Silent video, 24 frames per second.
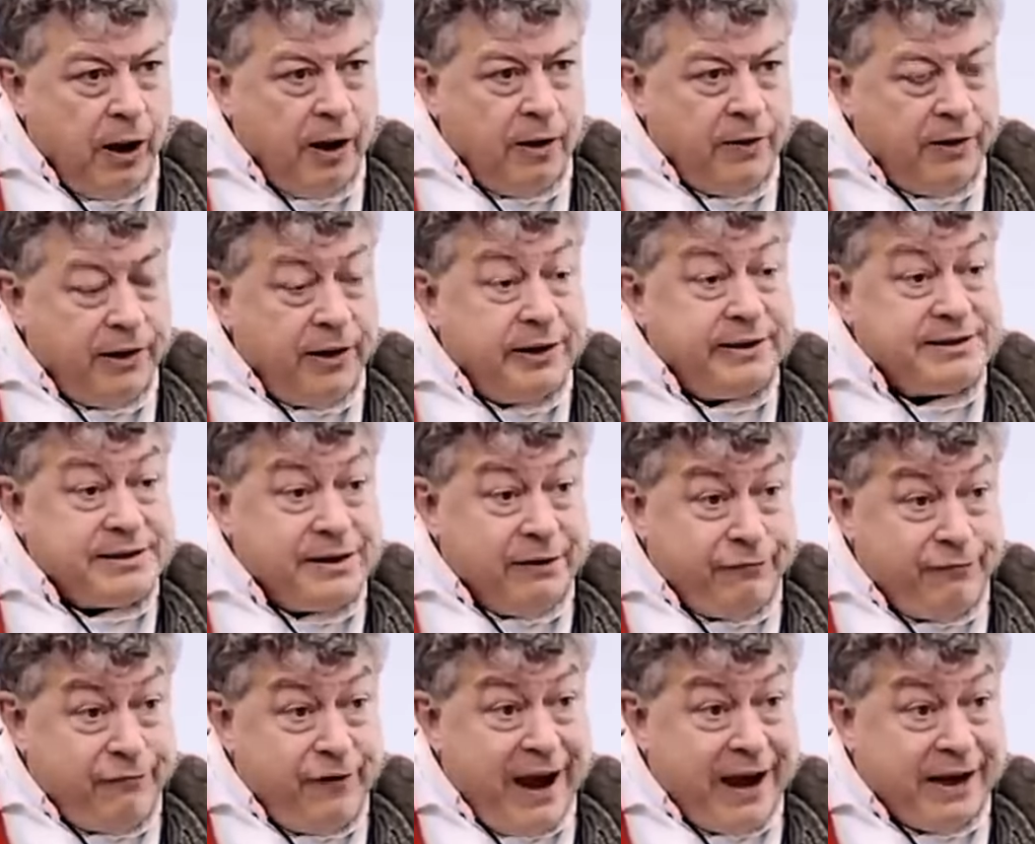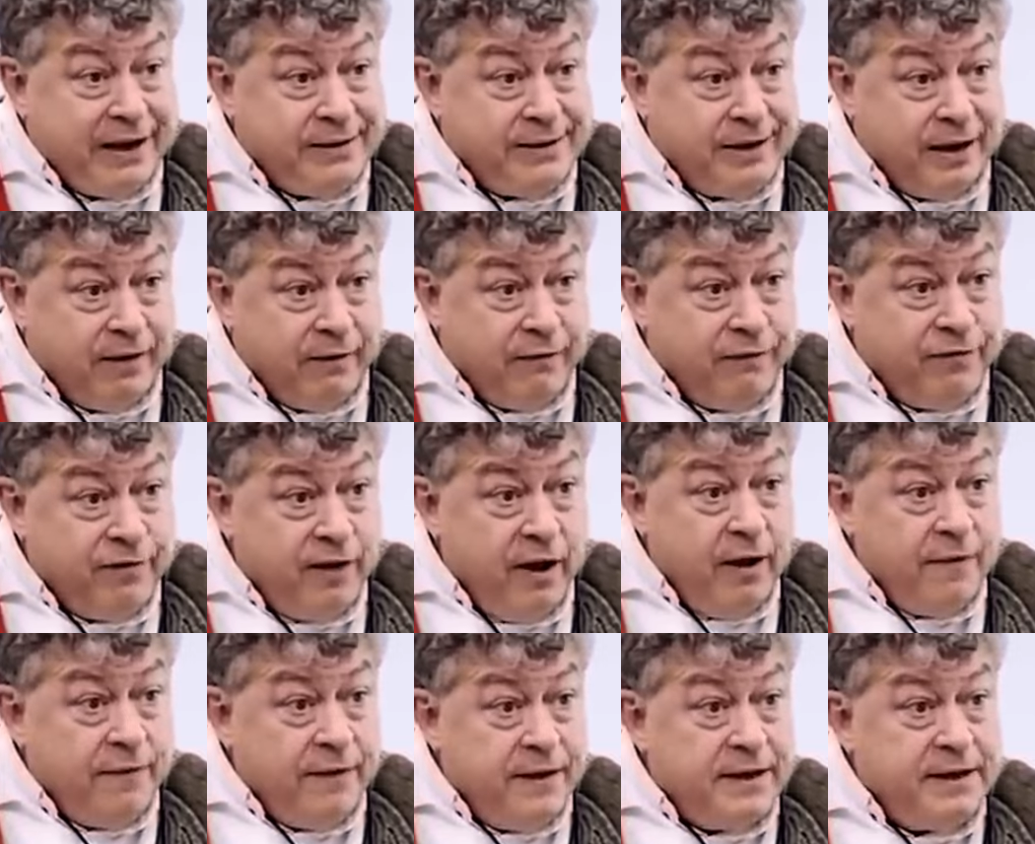that's effective
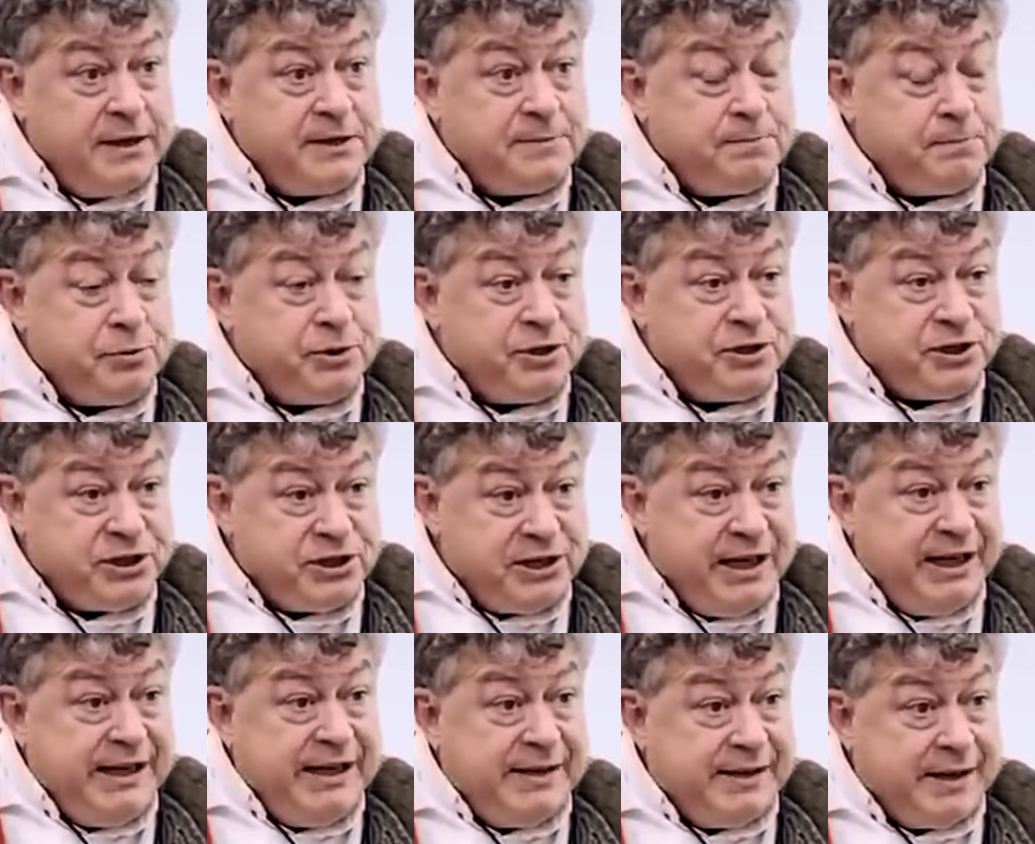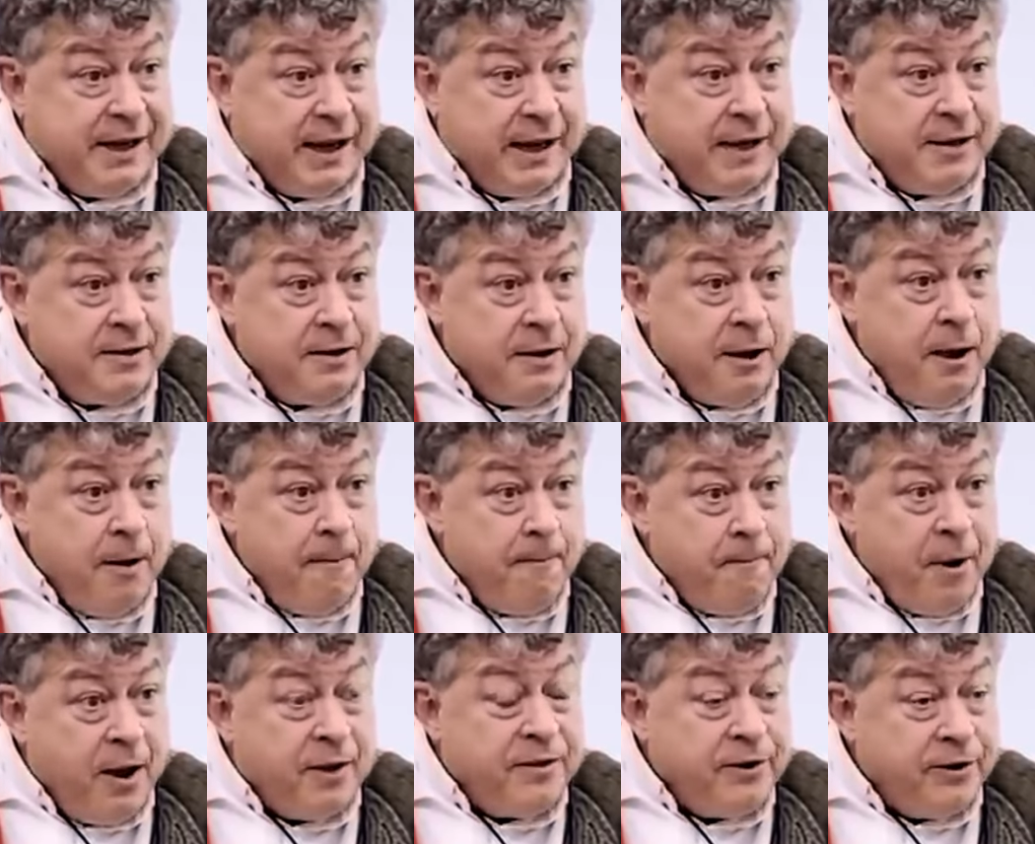that is preceded
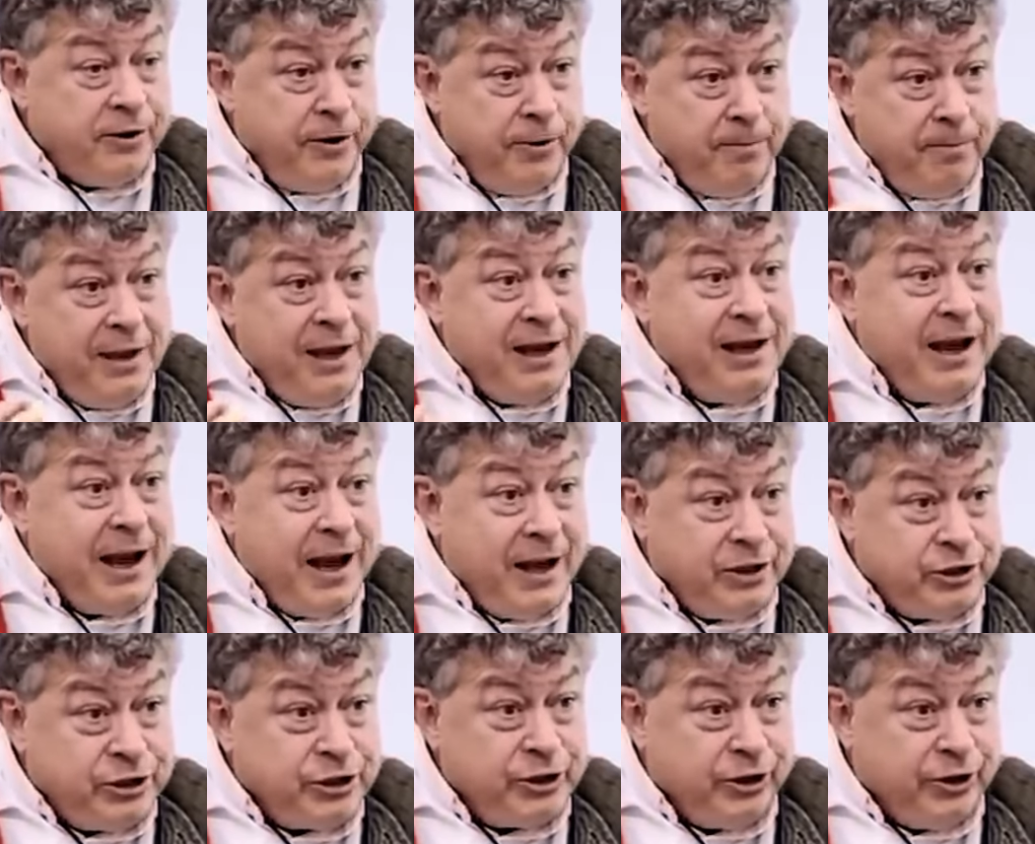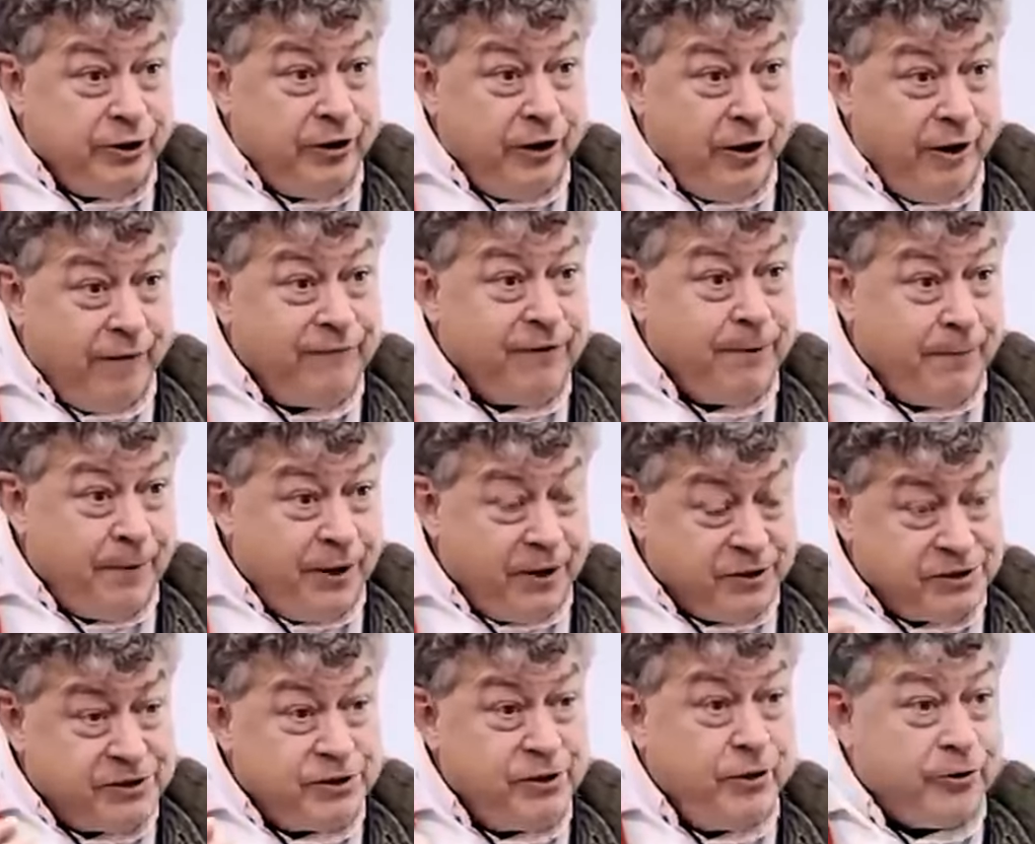by the humiliation of the
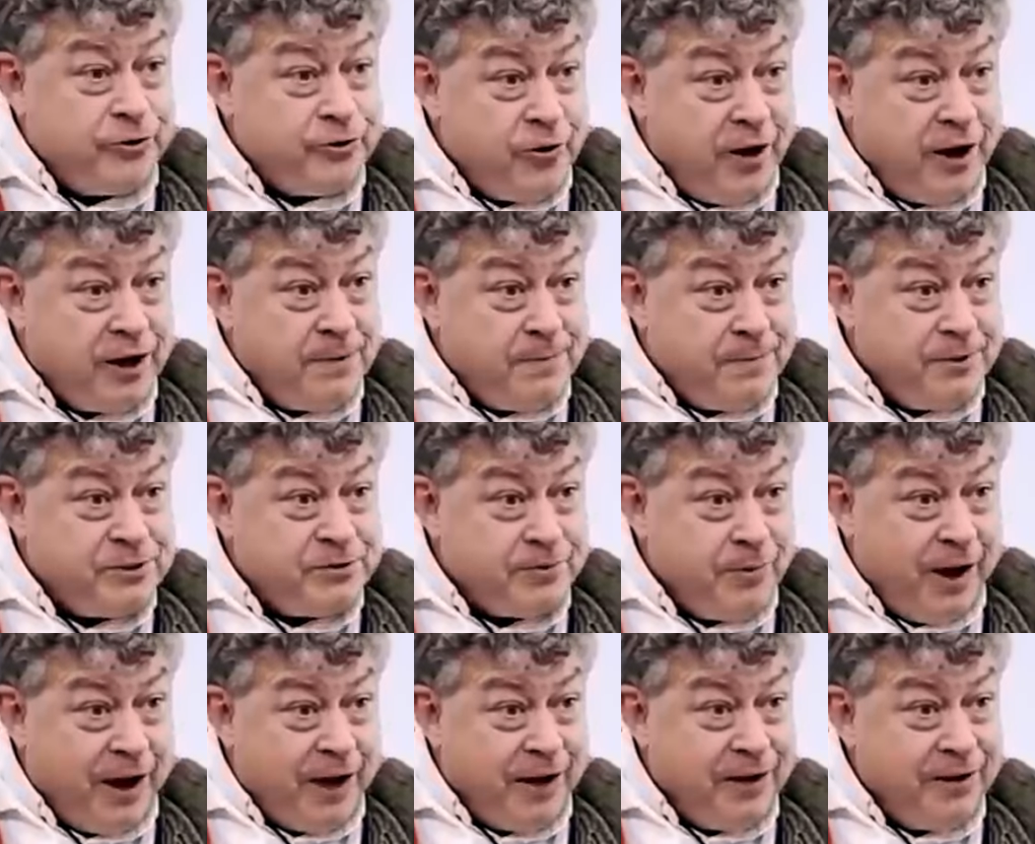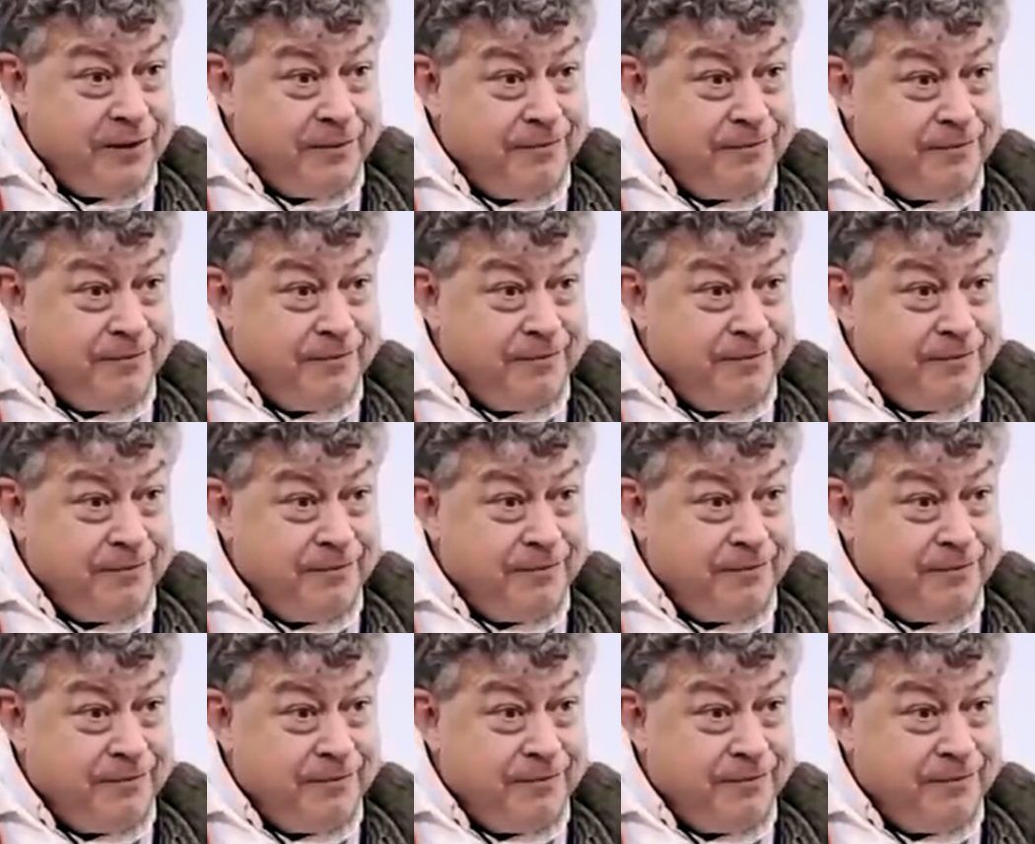person you're trying to persuade.